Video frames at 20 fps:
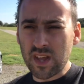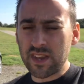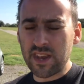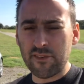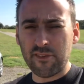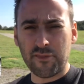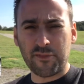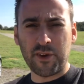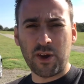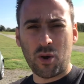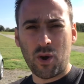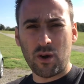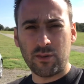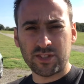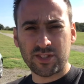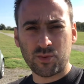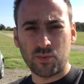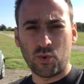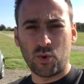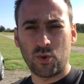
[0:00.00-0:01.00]
Never felt
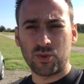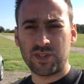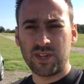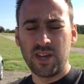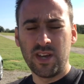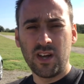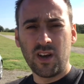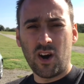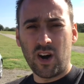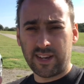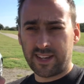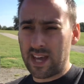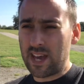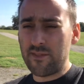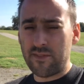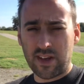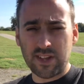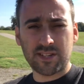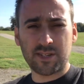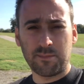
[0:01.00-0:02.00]
untoward. I gave
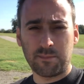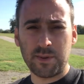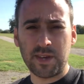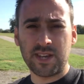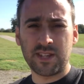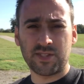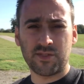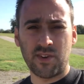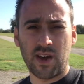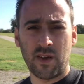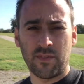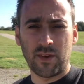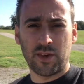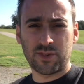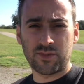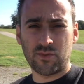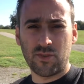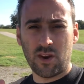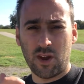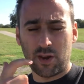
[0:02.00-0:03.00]
that some beans around
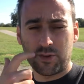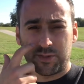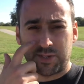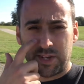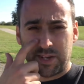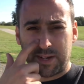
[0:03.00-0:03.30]
those roads,